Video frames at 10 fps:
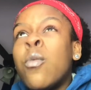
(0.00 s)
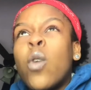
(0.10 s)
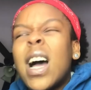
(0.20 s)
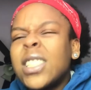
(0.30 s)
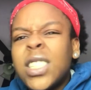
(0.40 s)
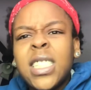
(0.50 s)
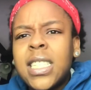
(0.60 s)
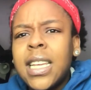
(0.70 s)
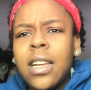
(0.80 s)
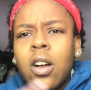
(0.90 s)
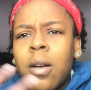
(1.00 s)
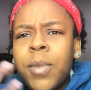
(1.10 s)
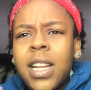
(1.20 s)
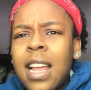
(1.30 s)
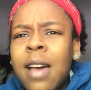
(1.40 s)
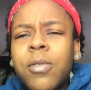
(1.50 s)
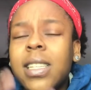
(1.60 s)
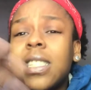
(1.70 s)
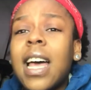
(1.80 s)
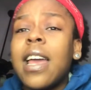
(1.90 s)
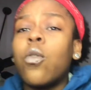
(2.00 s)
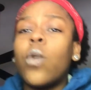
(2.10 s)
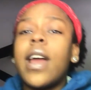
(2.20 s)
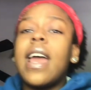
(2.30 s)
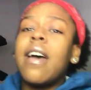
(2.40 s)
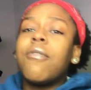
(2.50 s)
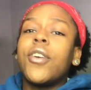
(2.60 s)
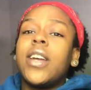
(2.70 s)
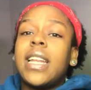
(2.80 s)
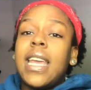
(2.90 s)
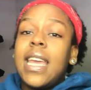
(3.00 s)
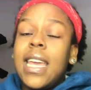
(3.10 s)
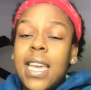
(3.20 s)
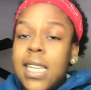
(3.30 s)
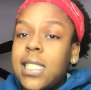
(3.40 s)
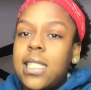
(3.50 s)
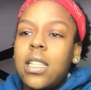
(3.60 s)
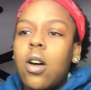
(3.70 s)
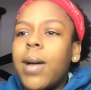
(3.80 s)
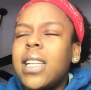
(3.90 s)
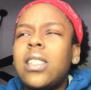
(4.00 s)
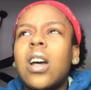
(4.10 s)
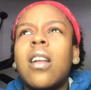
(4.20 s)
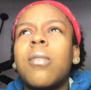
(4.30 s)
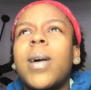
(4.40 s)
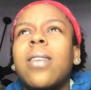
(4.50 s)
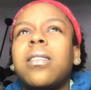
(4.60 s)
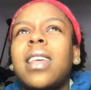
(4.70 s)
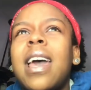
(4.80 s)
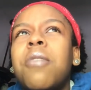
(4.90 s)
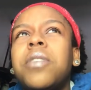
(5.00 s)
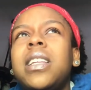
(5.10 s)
Washington or Minneapolis, like wherever it is, nobody's talking about that.